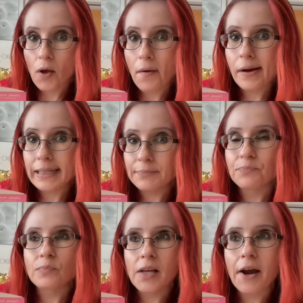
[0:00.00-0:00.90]
Okay,
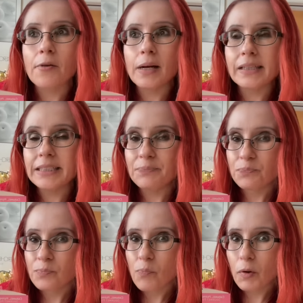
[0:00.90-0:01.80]
caramelly
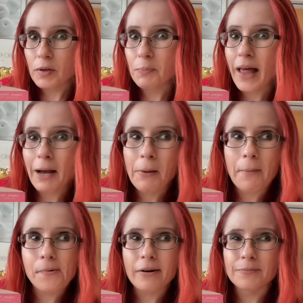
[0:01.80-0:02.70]
with black
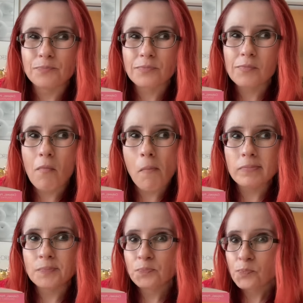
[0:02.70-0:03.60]
pepper.
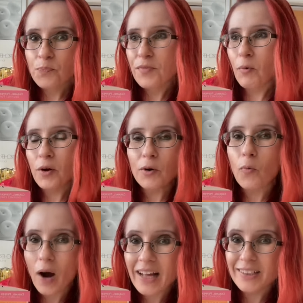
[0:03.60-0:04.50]
What a
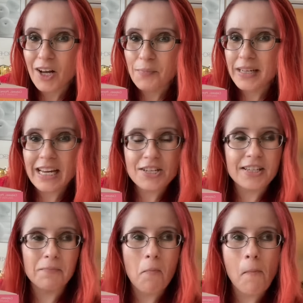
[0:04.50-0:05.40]
wild
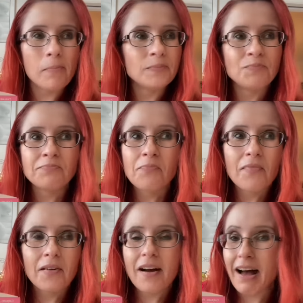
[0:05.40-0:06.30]
combination.
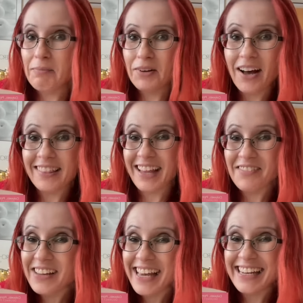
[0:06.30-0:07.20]
I'm not
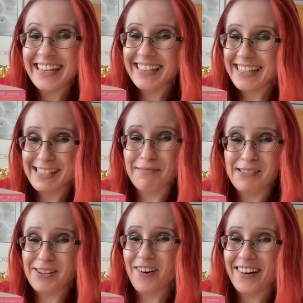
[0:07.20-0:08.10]
loving any of these, I'm
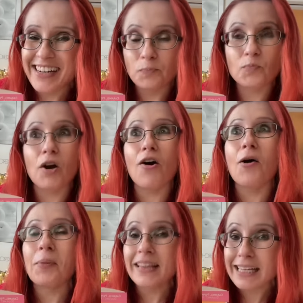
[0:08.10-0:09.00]
sorry. Oh,
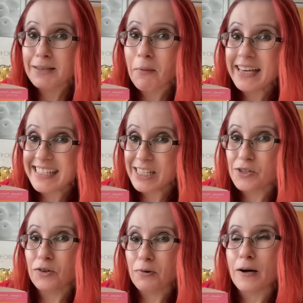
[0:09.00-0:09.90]
but that spice hit
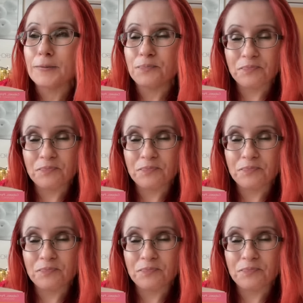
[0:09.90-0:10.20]
your throat.